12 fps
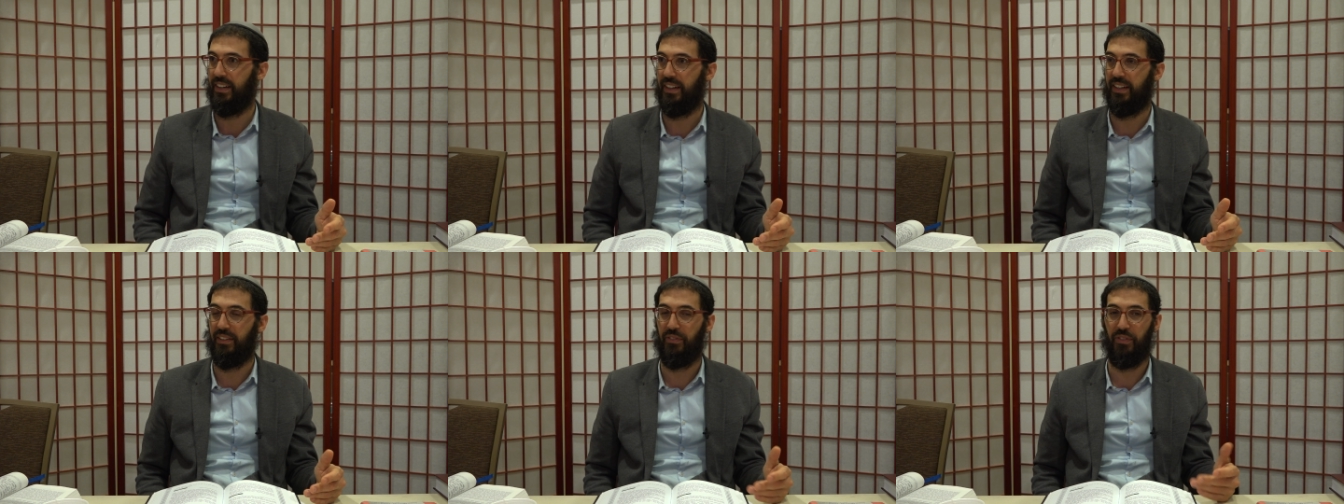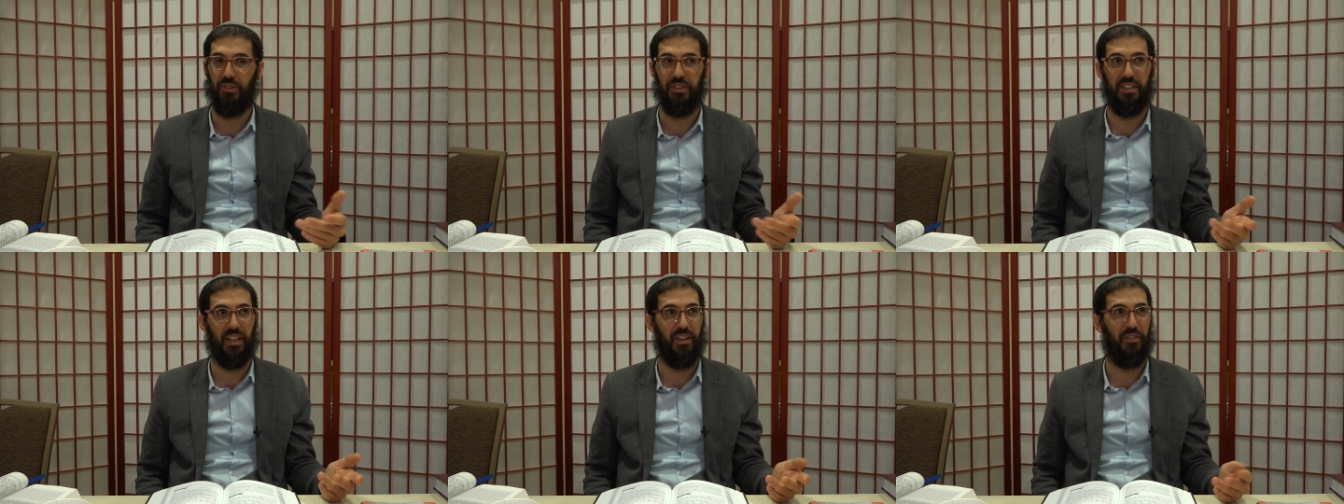and for the
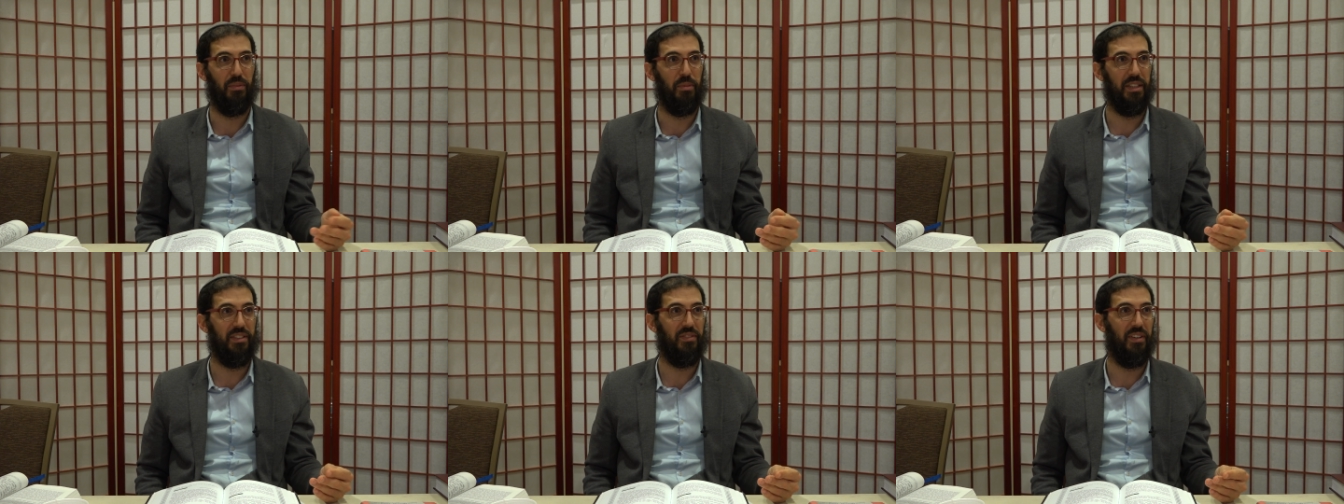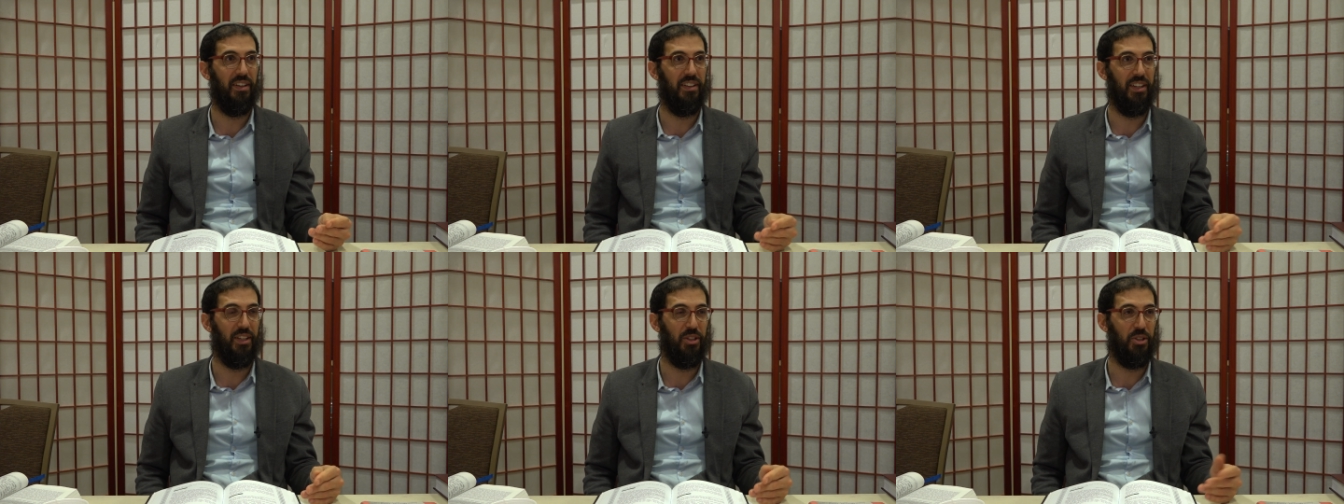sake of a mitzvah,
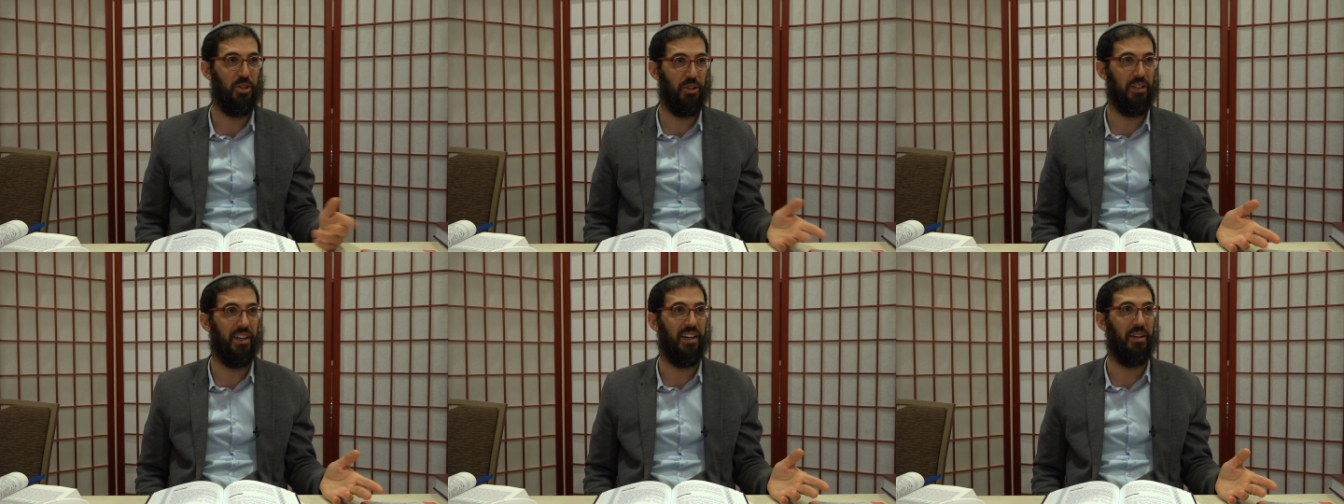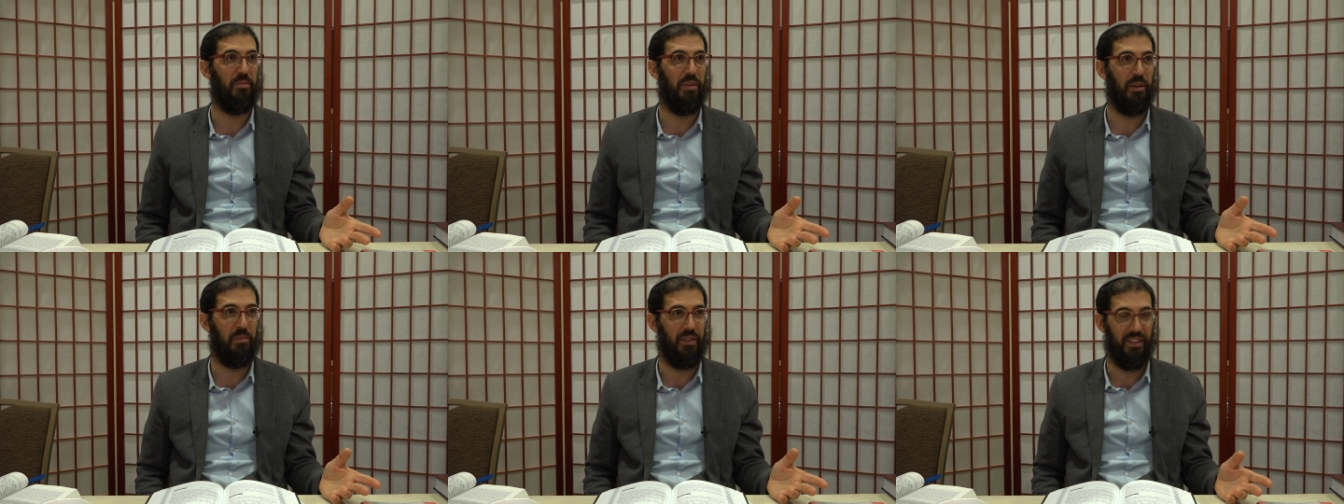then you should cut a
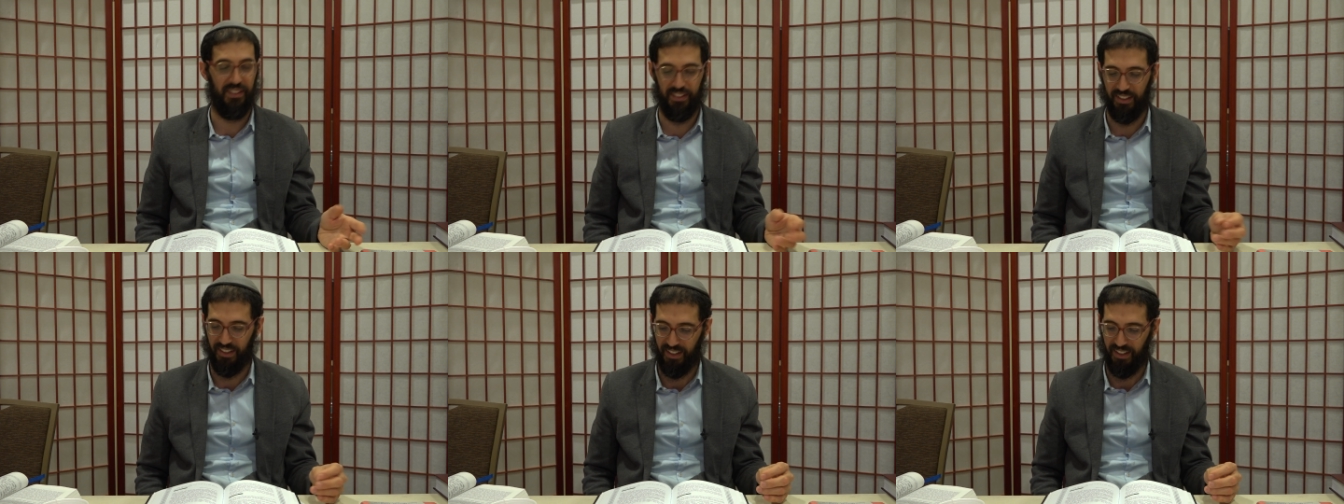big piece.